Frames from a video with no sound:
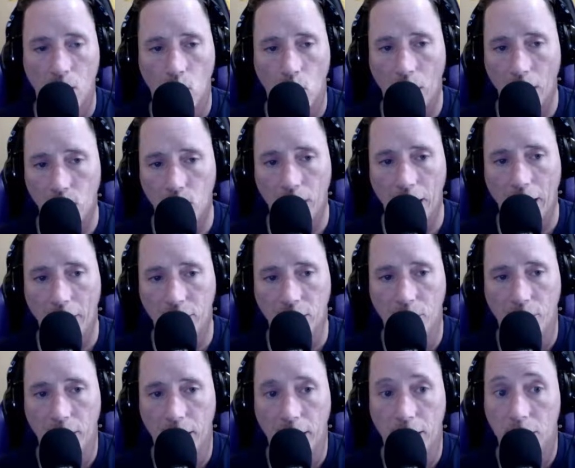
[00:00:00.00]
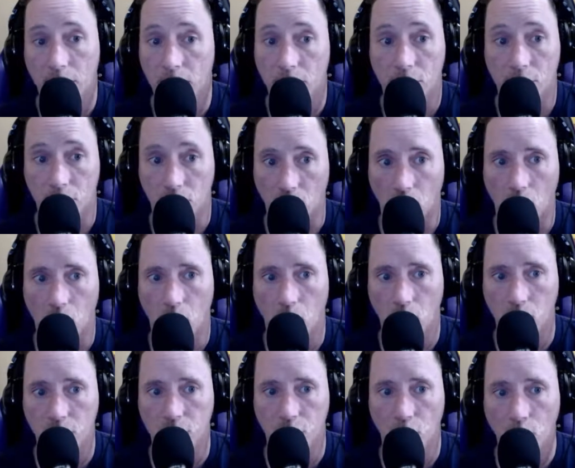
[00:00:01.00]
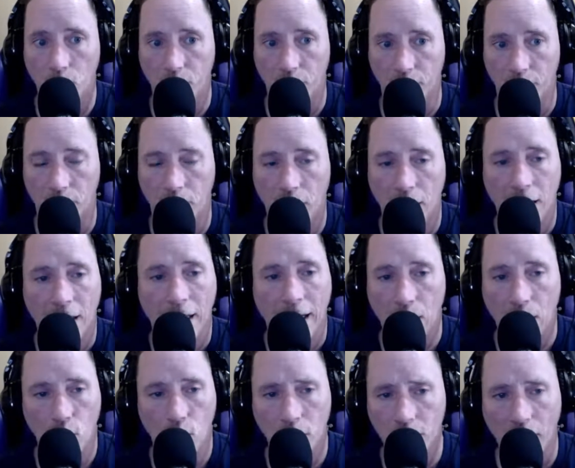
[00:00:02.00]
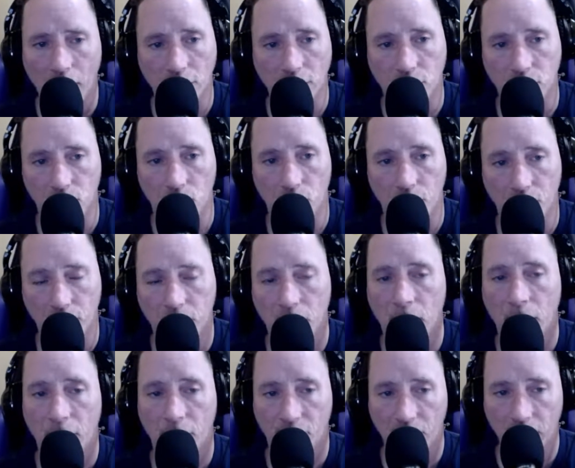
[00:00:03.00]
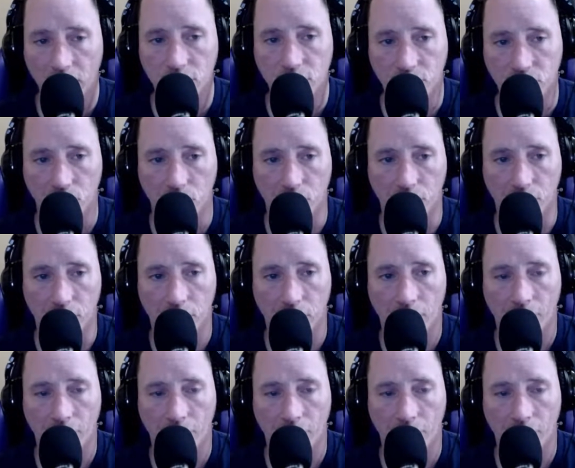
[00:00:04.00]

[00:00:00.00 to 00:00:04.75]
Why do we have to be so stupid? And we're not stupid. They're stupid.